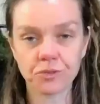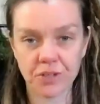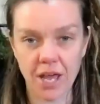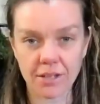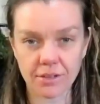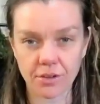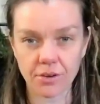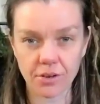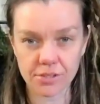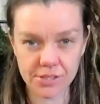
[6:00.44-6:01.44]
for that
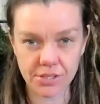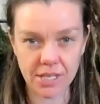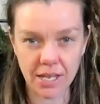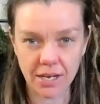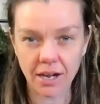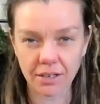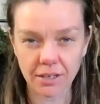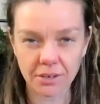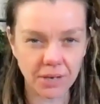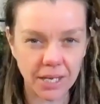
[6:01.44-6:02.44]
thirst and that
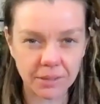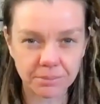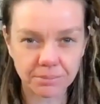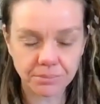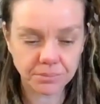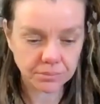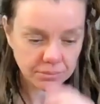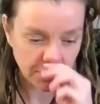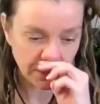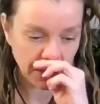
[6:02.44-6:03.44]
hunger, right?
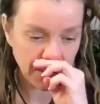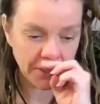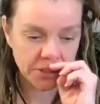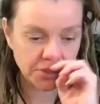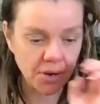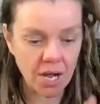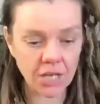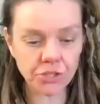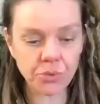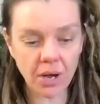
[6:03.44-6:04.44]
So are
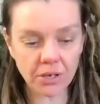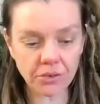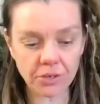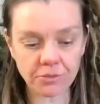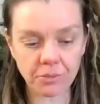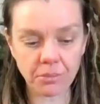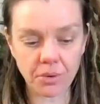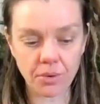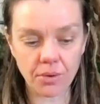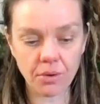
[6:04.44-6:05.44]
you hungry for
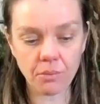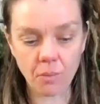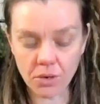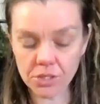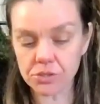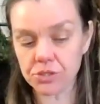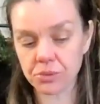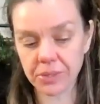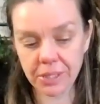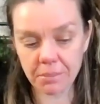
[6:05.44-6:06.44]
more? What are you
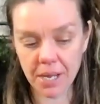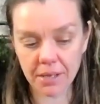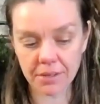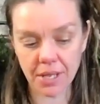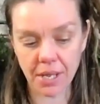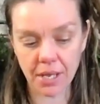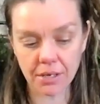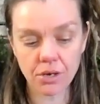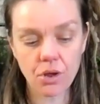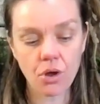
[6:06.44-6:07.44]
doing about that?
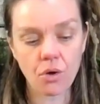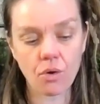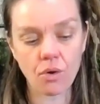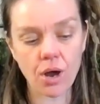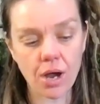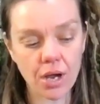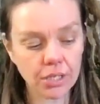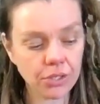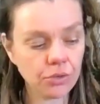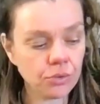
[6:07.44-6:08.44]
Or are
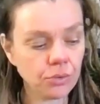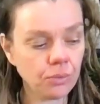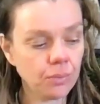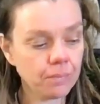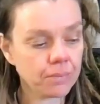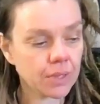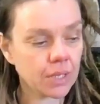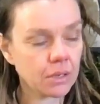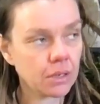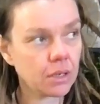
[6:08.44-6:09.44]
you
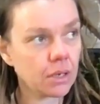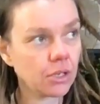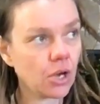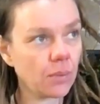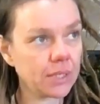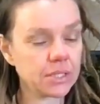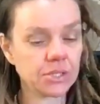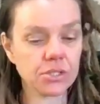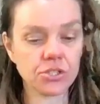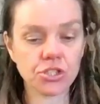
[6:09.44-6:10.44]
going
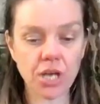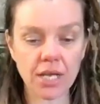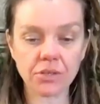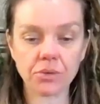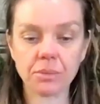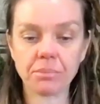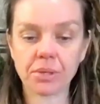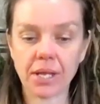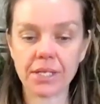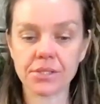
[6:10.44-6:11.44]
into this shadowy
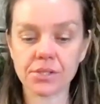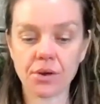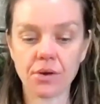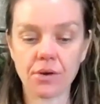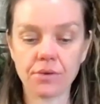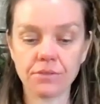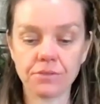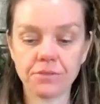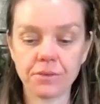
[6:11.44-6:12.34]
place of